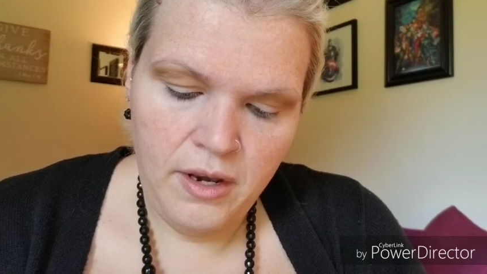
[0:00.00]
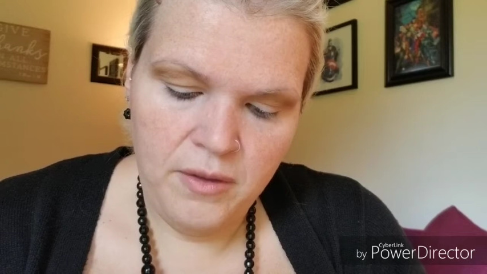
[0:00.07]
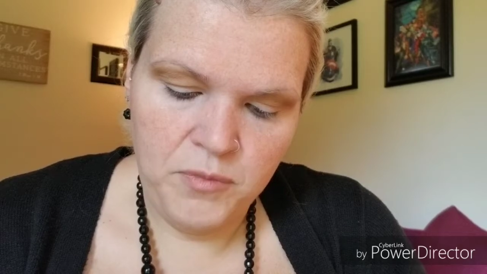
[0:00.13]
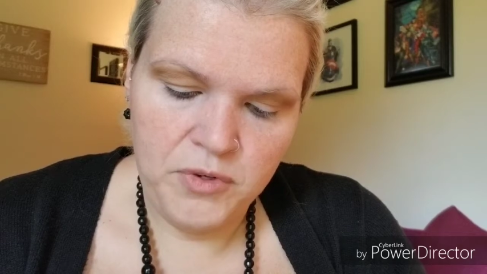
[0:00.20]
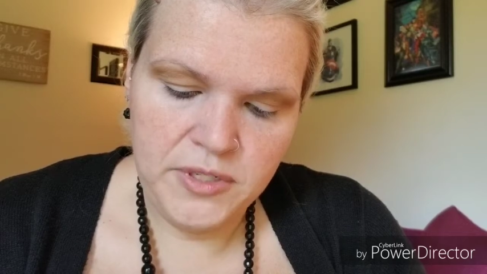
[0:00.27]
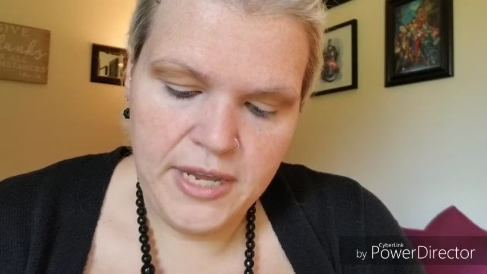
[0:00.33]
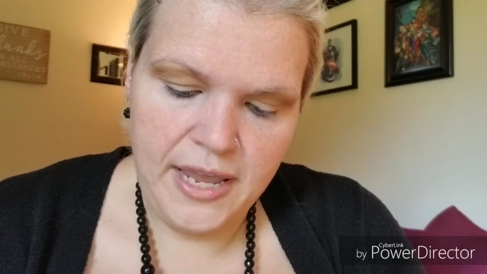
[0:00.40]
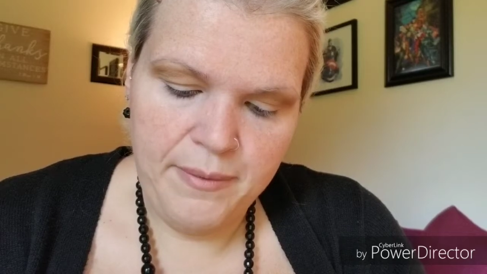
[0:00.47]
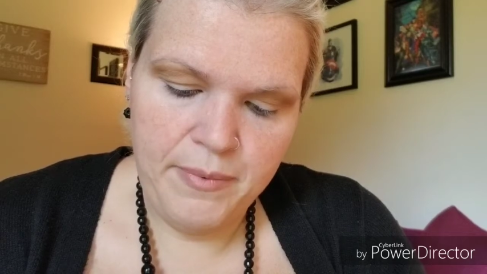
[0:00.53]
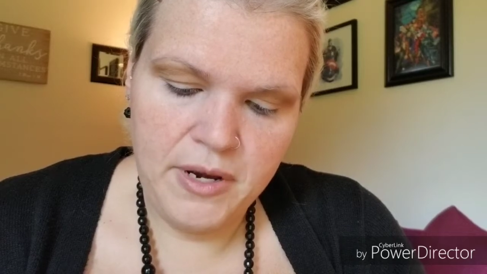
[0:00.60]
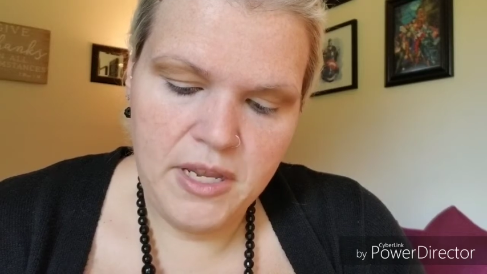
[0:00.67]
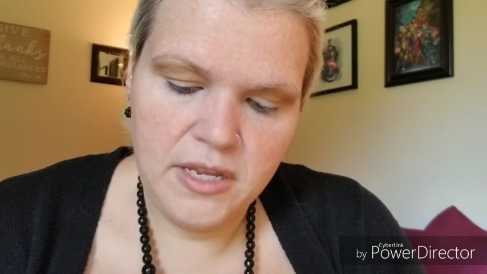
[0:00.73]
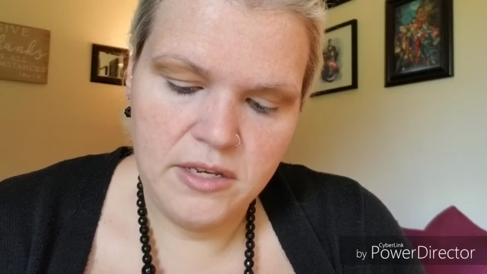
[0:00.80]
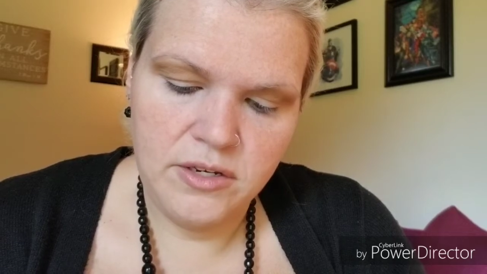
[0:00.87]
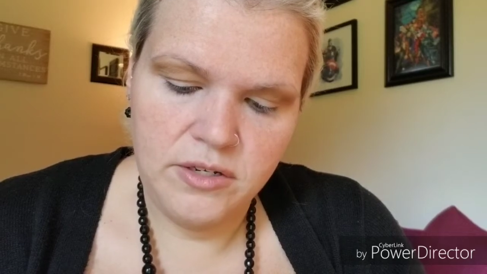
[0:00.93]
And we'll tap
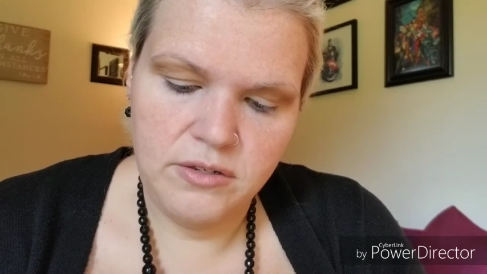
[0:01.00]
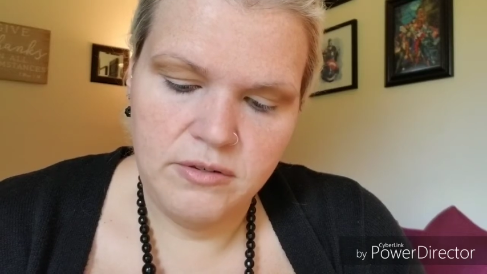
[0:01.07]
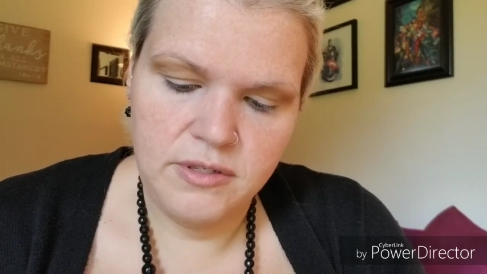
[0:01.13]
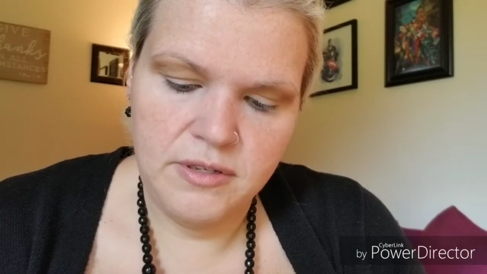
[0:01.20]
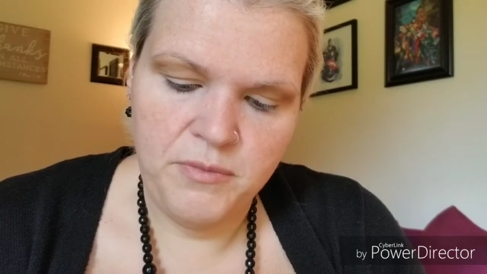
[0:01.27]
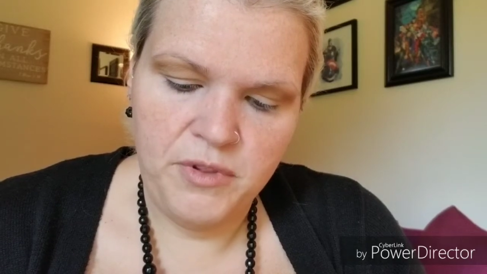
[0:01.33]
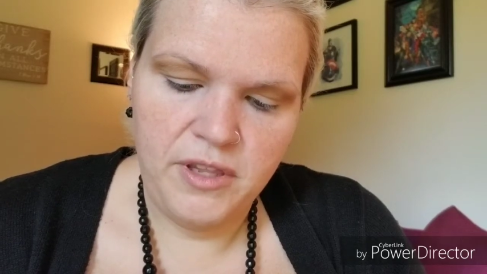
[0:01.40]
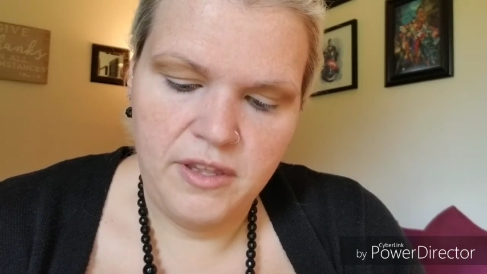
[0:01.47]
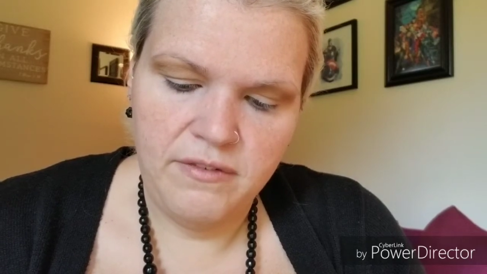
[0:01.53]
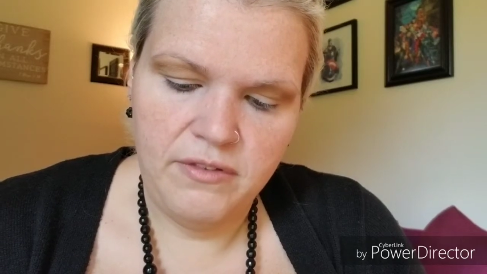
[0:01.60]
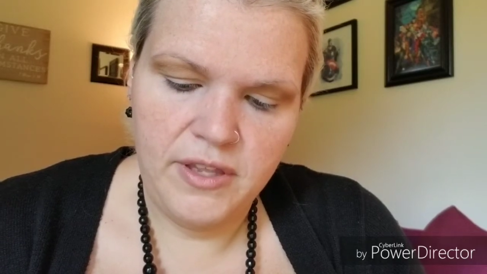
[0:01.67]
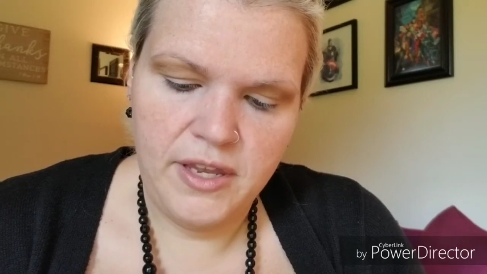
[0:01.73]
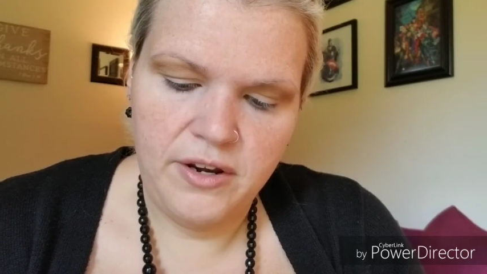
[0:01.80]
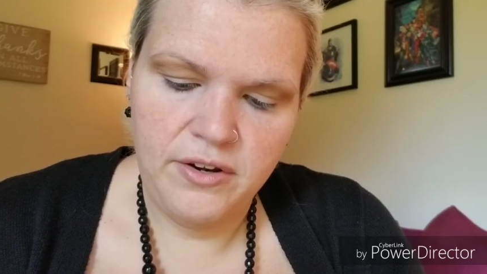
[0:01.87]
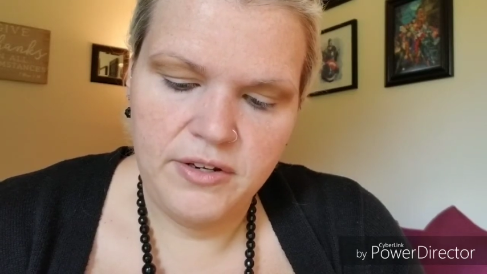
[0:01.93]
it into some love
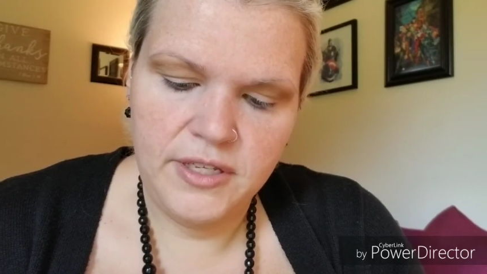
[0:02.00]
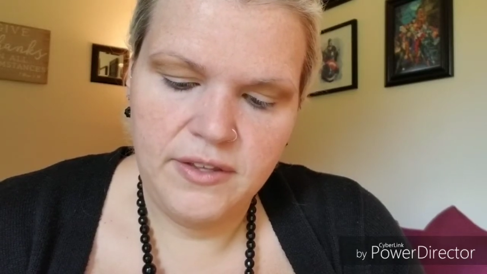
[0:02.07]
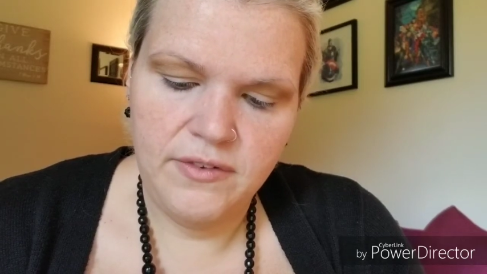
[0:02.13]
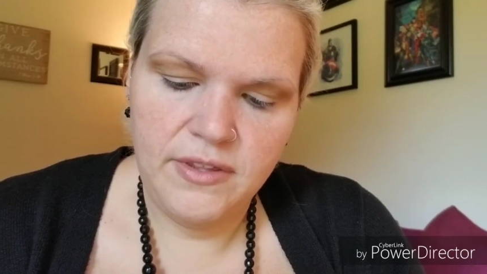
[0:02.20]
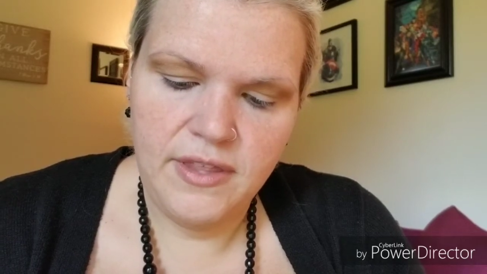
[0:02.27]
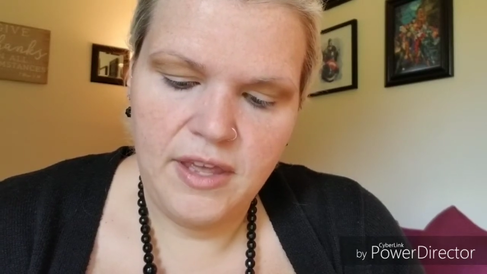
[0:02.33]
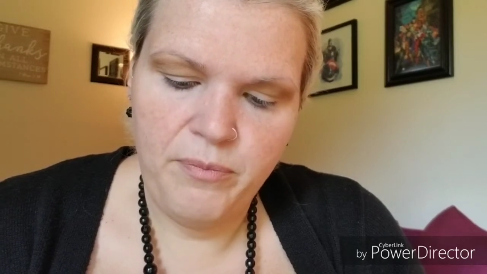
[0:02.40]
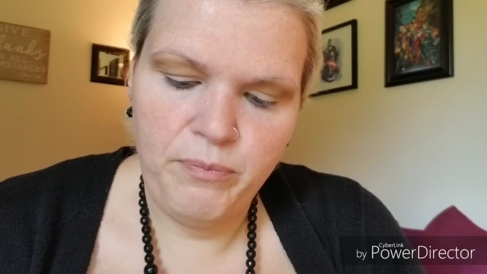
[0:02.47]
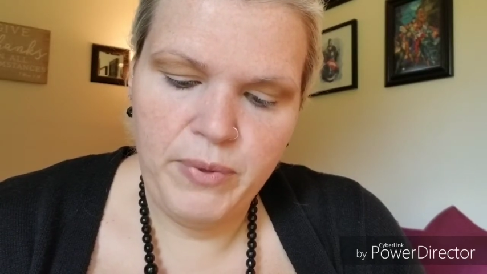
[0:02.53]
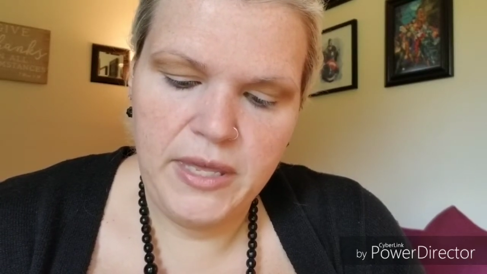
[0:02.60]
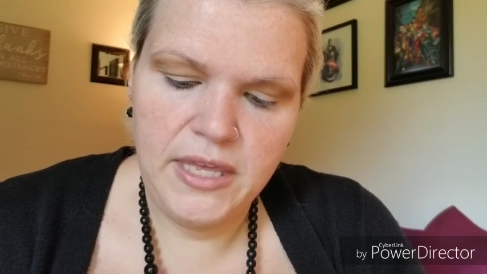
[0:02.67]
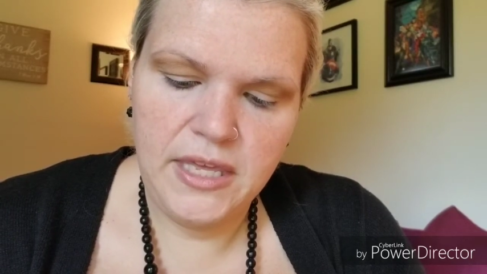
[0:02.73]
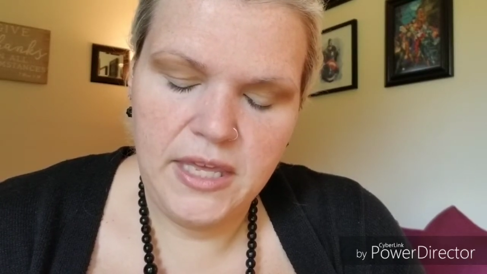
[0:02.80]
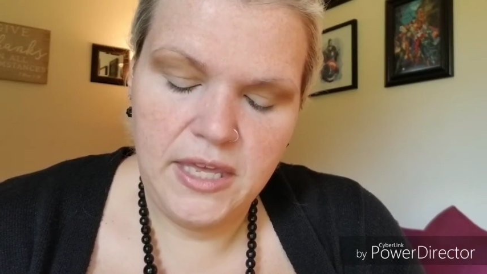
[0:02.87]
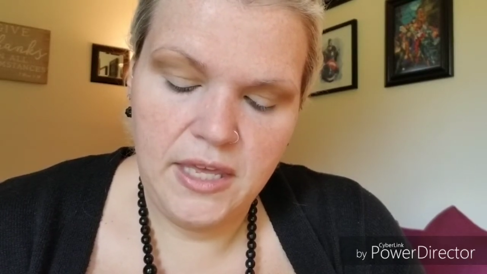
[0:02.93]
later to give it that
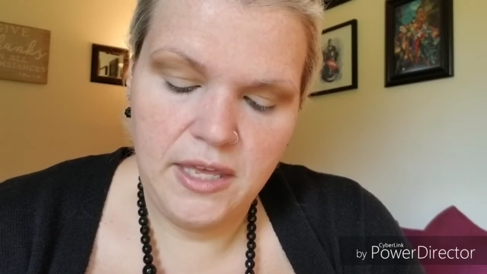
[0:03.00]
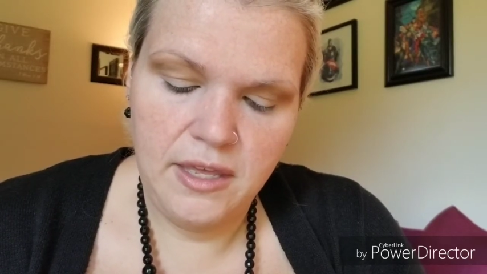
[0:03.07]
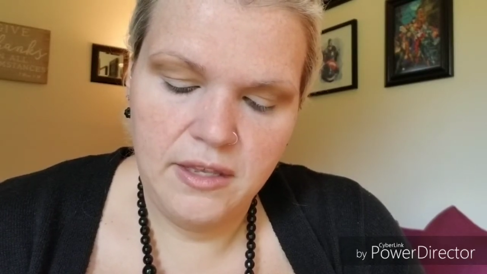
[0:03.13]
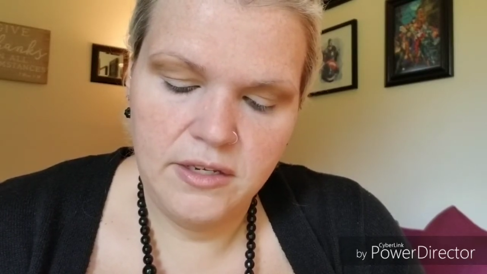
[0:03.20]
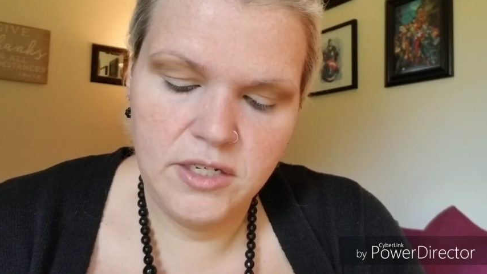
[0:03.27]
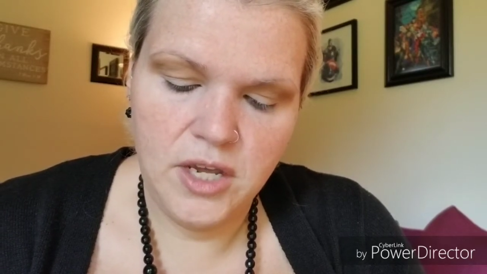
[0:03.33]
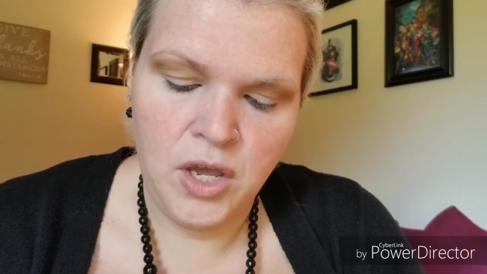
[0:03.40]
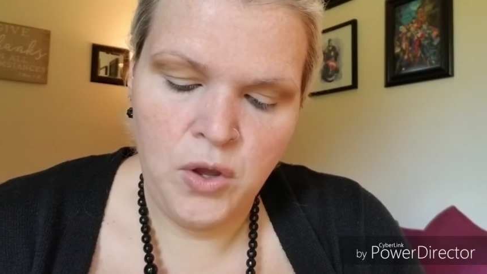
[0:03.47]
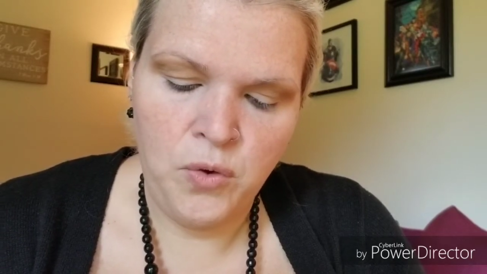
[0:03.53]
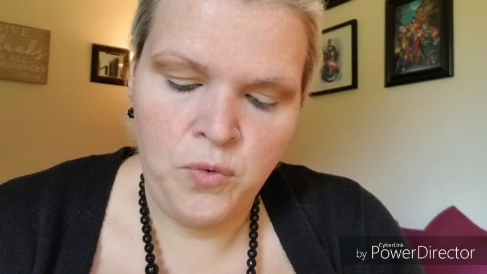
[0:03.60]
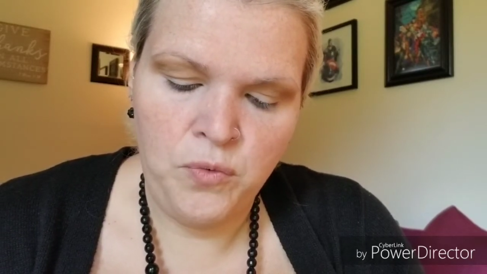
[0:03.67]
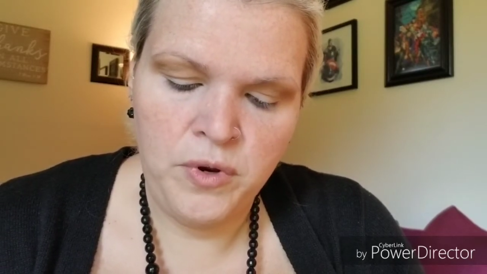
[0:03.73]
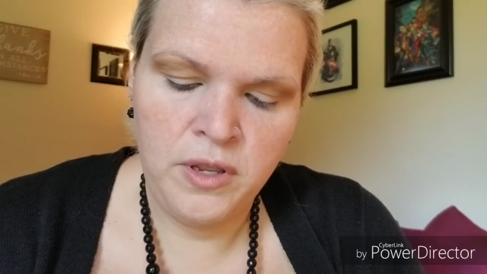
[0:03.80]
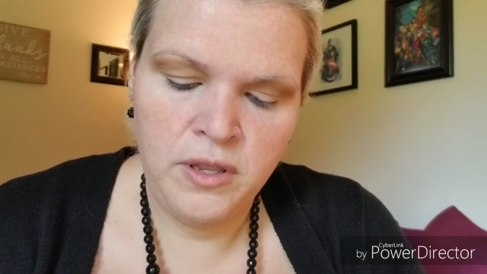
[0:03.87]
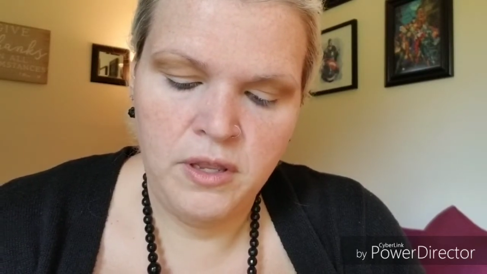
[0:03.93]
pinky
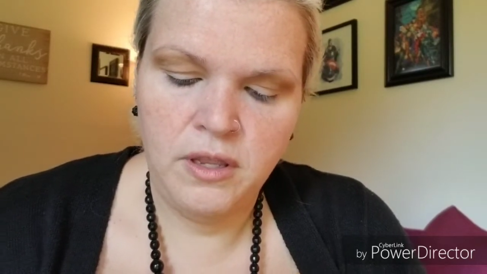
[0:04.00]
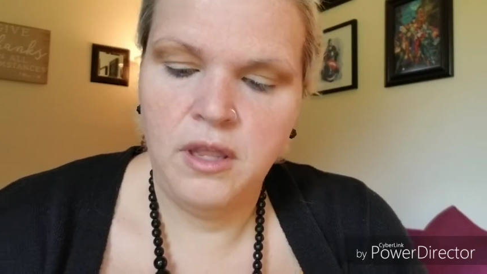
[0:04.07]
tone.